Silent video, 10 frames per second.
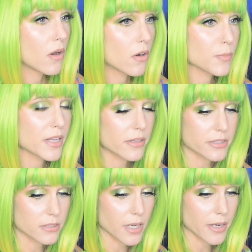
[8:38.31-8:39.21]
Hold me
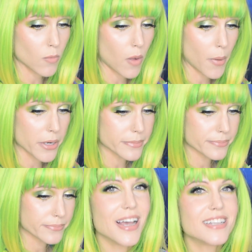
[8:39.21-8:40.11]
closer, tiny Walmart.
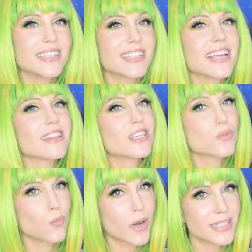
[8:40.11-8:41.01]
And to take this
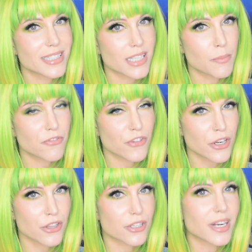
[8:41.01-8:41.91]
one step
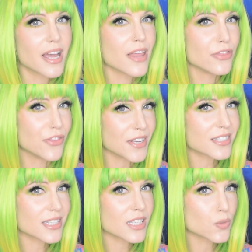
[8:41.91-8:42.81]
further,
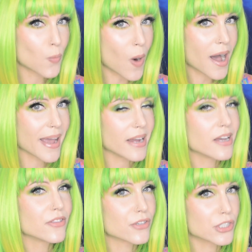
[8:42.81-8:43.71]
this is
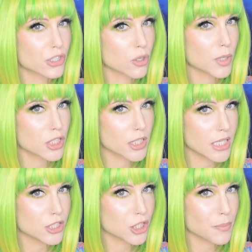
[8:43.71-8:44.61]
why there is so much
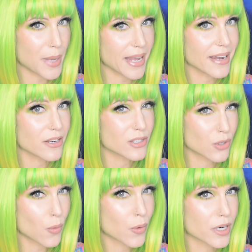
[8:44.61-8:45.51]
attention paid
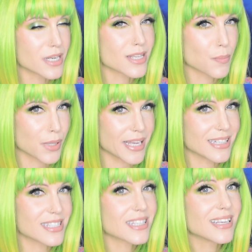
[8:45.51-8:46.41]
towards
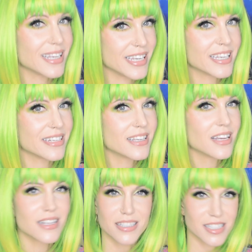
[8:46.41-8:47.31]
plants in
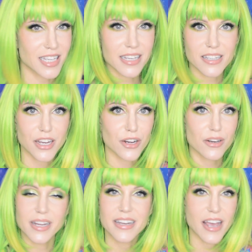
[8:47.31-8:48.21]

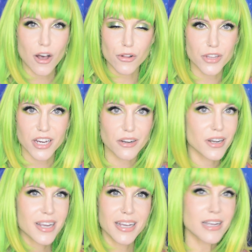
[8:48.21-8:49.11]
skincare, in healthcare,
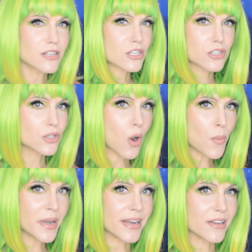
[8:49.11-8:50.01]
in so
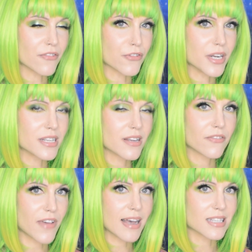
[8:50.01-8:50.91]
many different
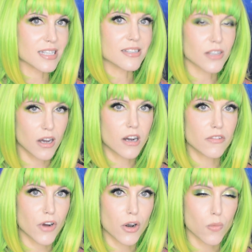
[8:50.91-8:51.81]
facets
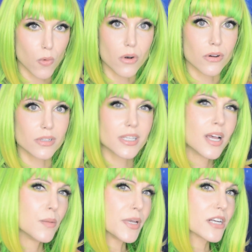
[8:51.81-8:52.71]
of our world,
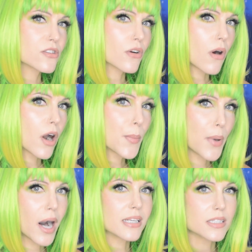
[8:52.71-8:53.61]
because there are
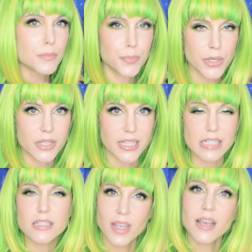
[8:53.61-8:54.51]
possibilities.